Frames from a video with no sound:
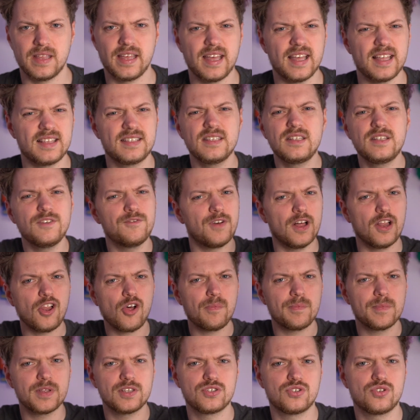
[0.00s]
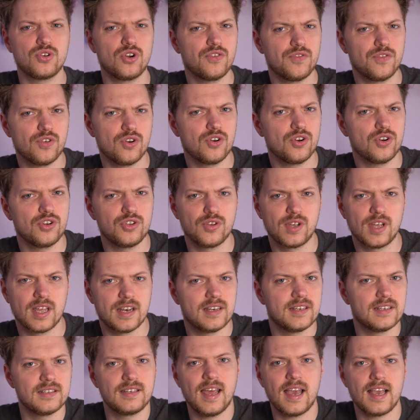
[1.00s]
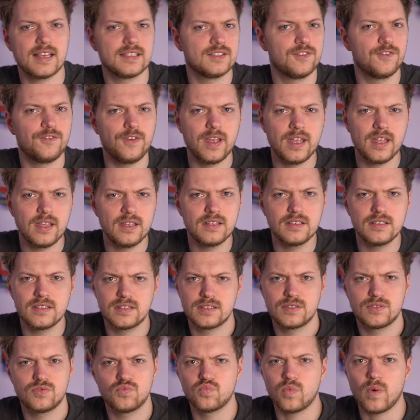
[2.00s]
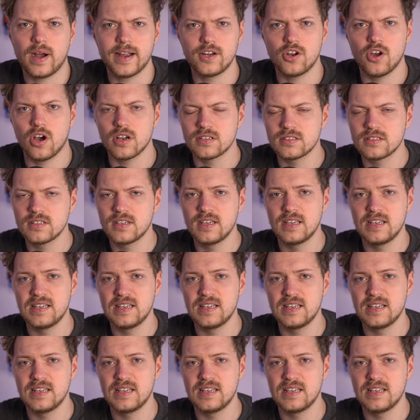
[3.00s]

it's a development server, you can test things, why not?